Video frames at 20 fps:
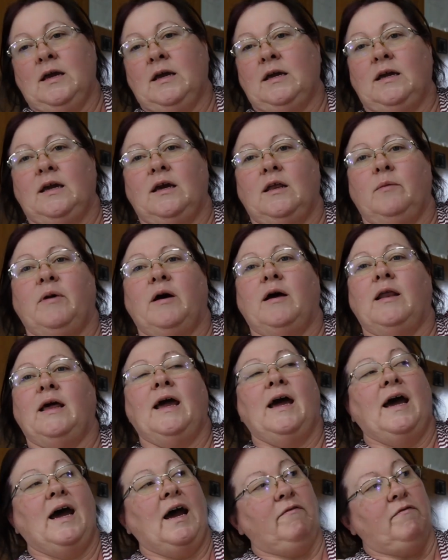get about
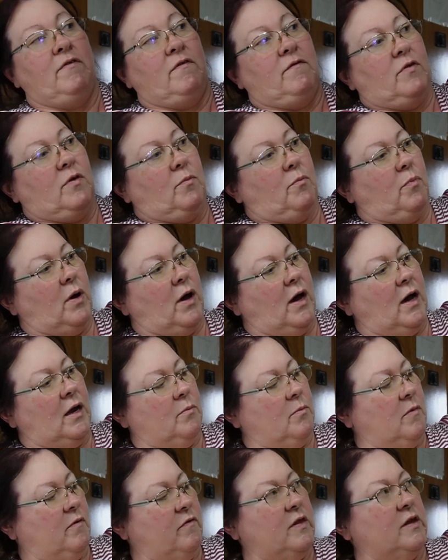half of the
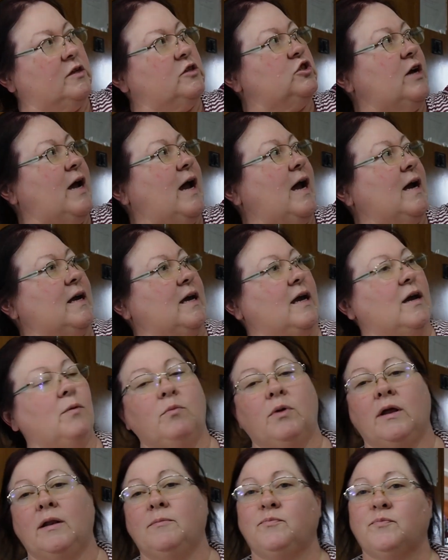bottom of the jacket,
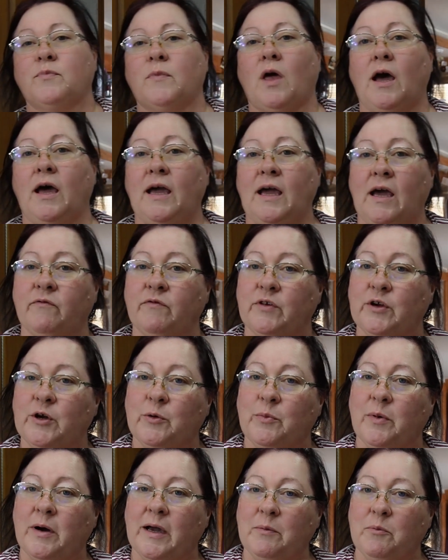but I have to go
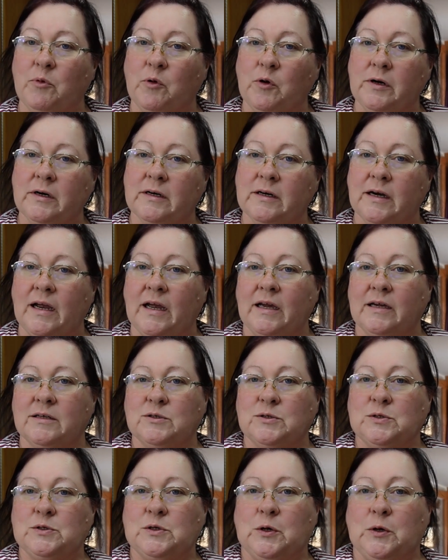buy more.
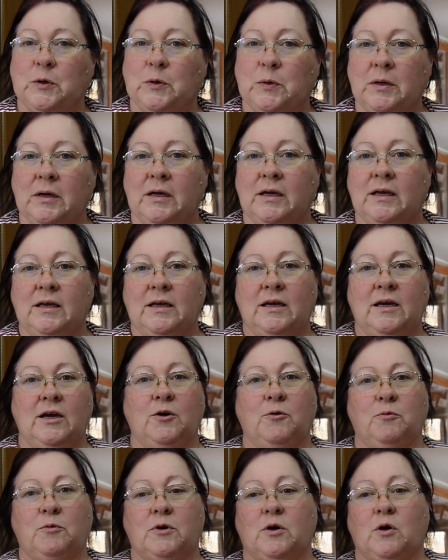And so
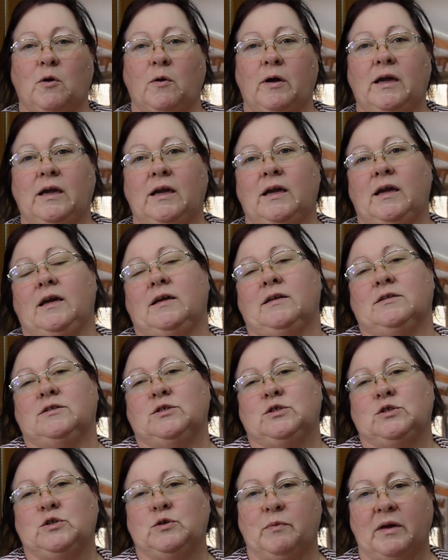we're going
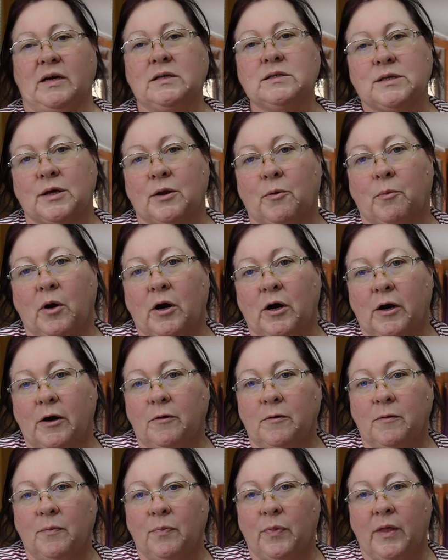into Mesa
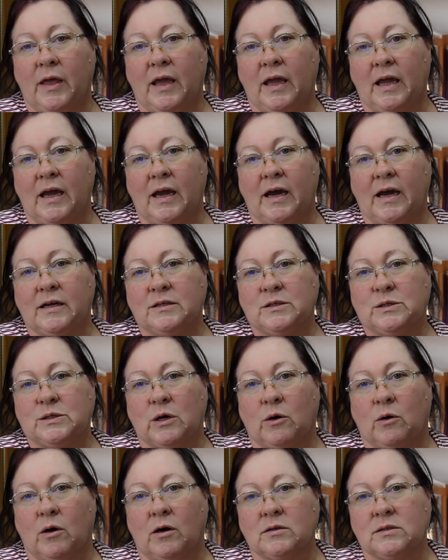tomorrow, and
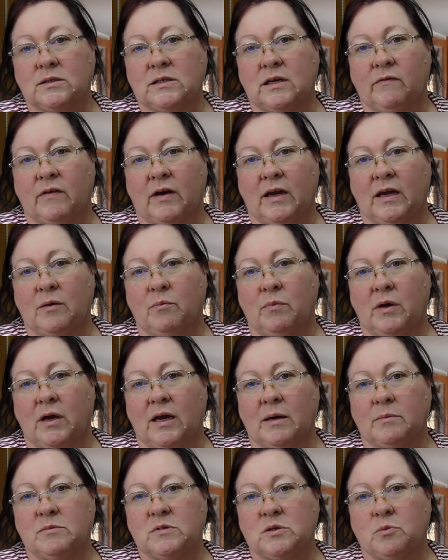so I'll see if I can
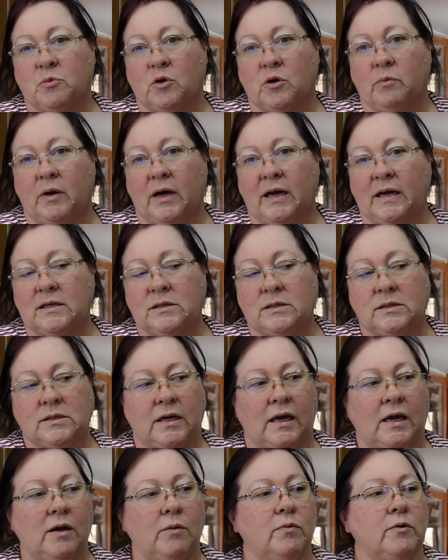pick up some more bias
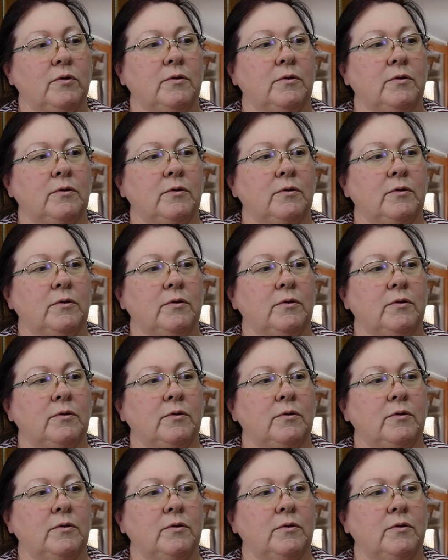tape.